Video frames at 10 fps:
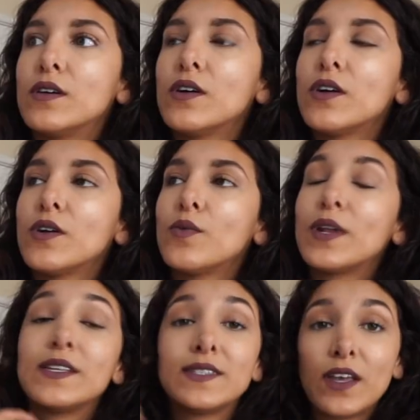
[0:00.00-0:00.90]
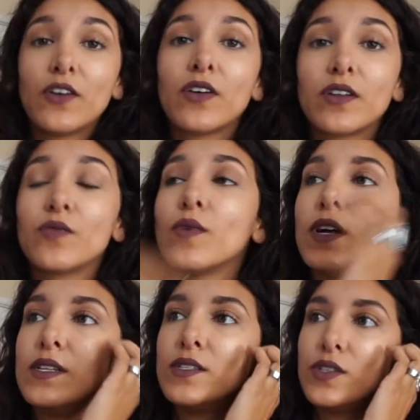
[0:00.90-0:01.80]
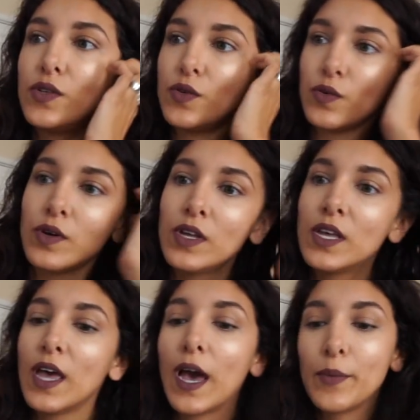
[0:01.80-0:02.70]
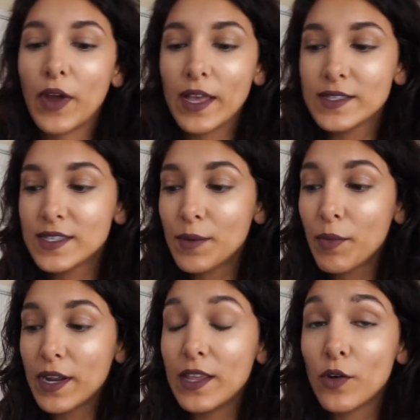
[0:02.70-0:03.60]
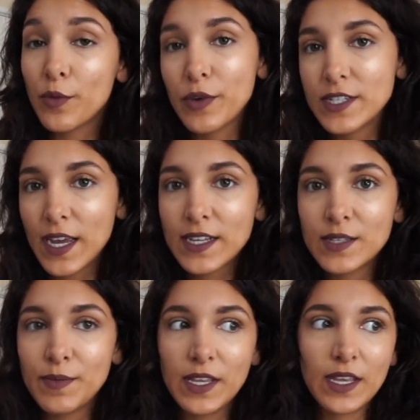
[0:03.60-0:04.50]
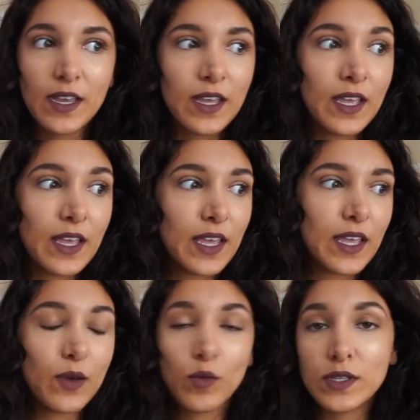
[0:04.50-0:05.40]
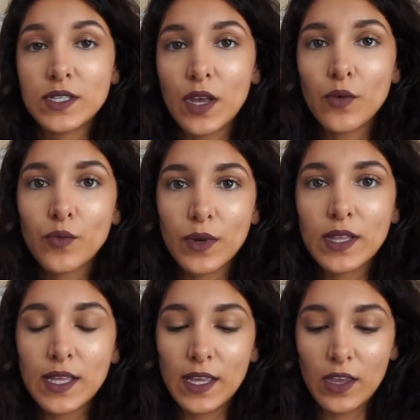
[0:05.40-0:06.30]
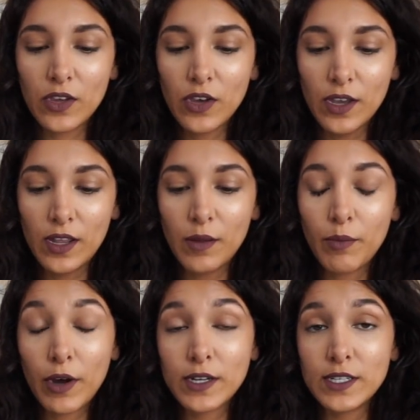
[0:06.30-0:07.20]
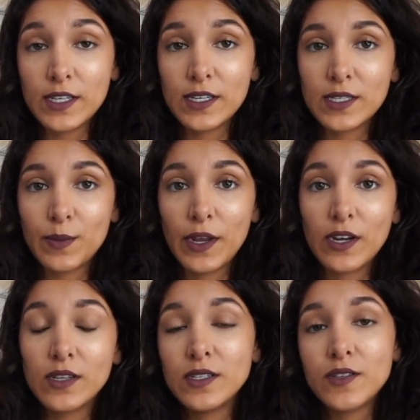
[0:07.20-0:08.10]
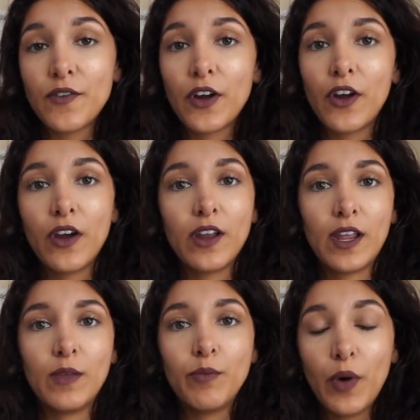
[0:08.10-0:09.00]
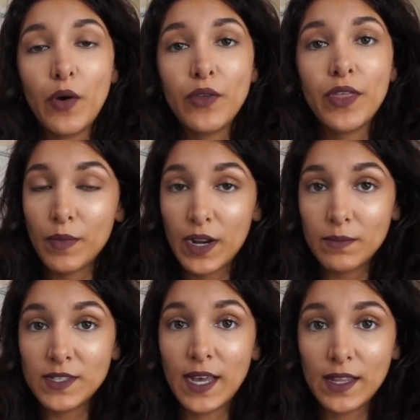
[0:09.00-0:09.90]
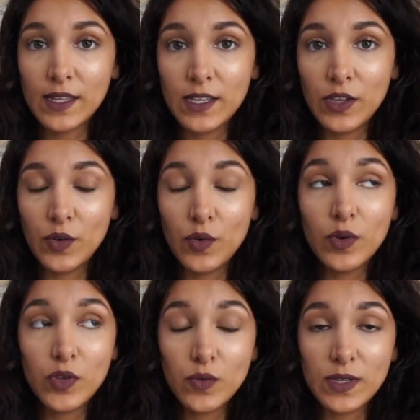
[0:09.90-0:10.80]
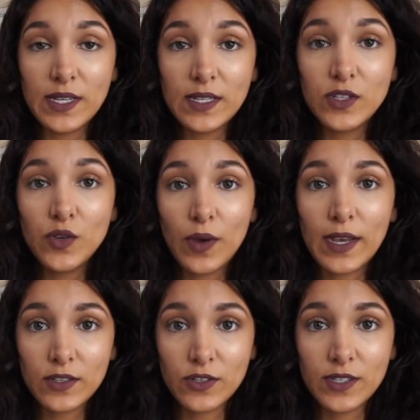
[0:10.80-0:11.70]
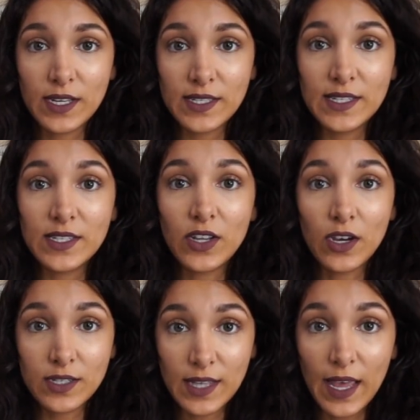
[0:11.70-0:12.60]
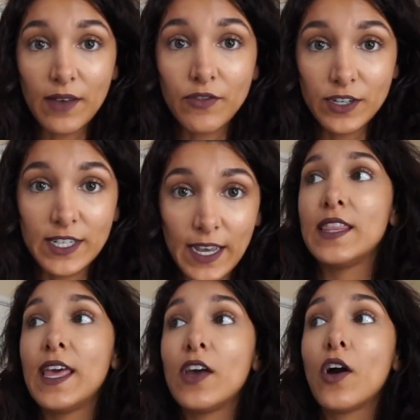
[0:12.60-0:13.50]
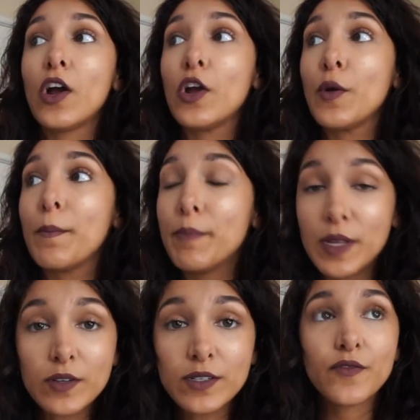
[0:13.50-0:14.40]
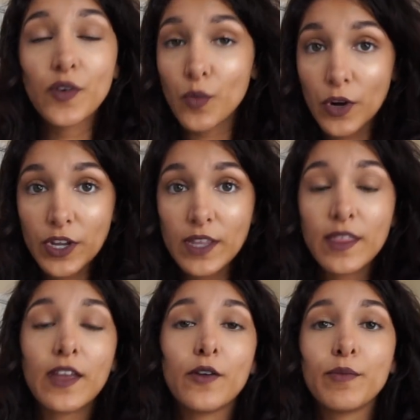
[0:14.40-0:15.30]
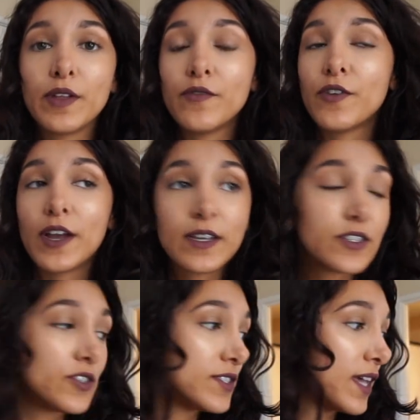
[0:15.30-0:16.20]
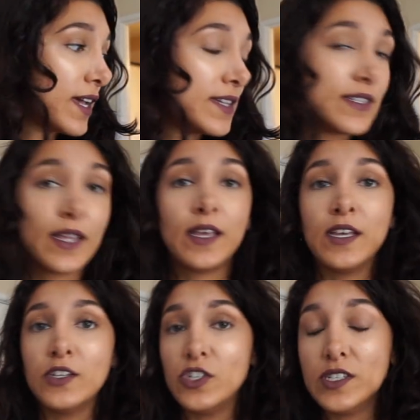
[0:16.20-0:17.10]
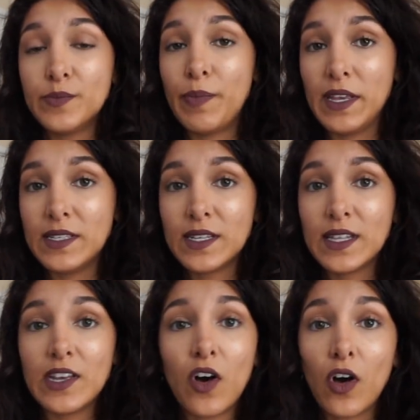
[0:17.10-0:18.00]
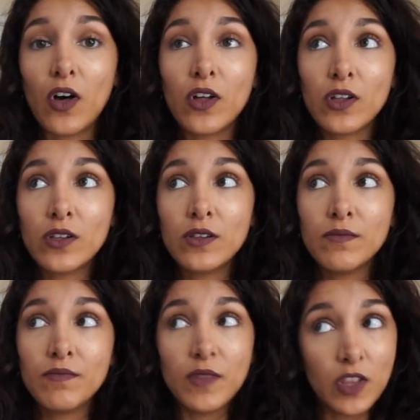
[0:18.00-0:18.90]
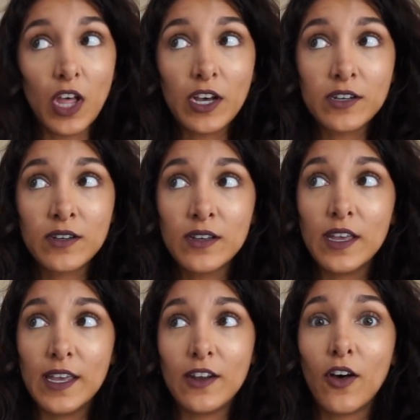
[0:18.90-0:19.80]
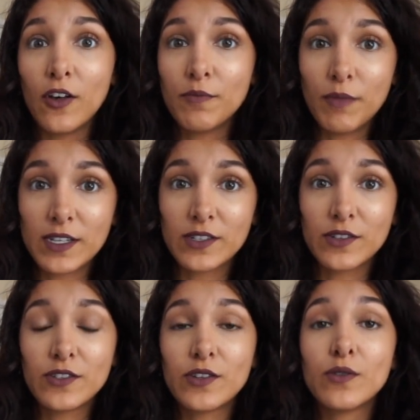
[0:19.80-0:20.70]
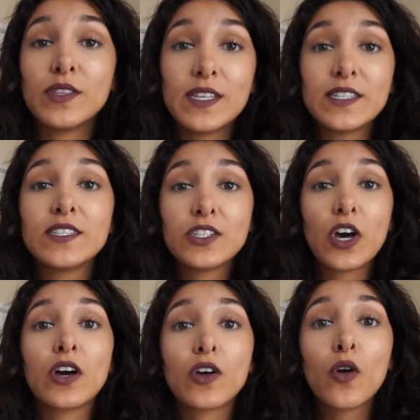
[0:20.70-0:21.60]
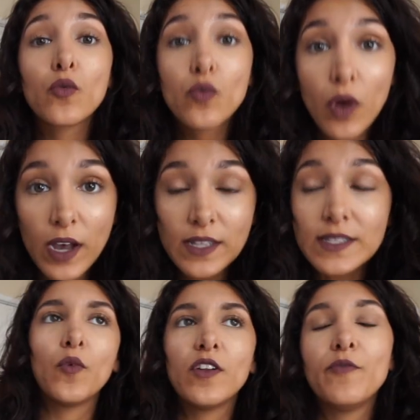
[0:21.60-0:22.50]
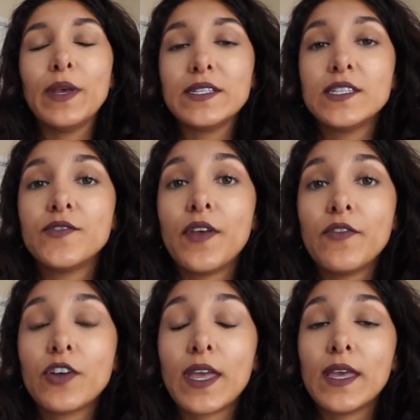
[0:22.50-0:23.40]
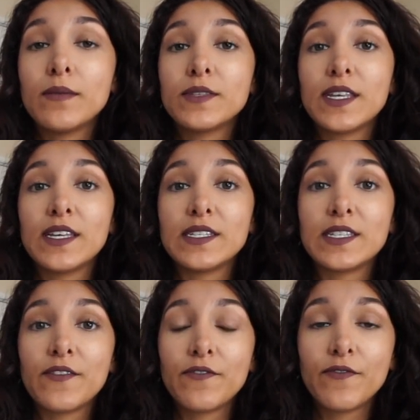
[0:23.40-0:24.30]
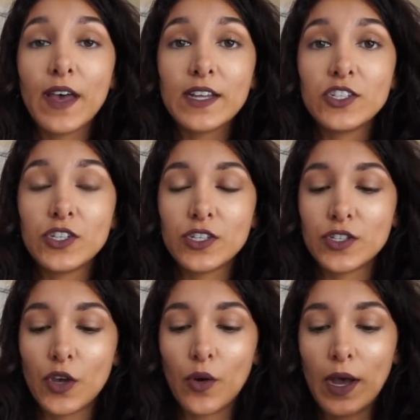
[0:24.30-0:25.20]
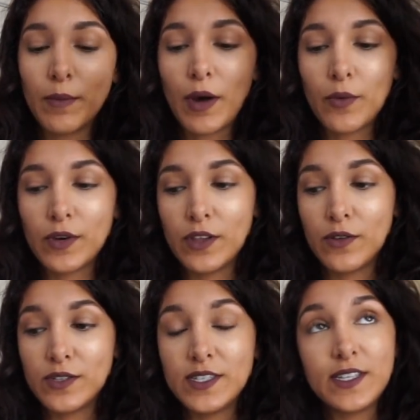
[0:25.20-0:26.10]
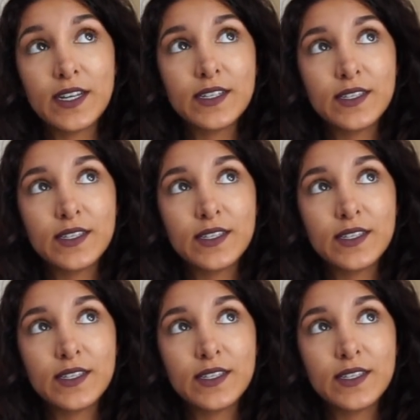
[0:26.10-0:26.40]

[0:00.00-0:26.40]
her when I sent her on a run to apprehend somebody or protect me. It was a really good bonding experience for her and I both, but I'm telling you, you need to exercise these dogs every day. They are built for working, they are built for exercise. She's basically all lung and all muscle, so this dog runs. One of Banks's favorite games is fetch, so I bought one of those sticks.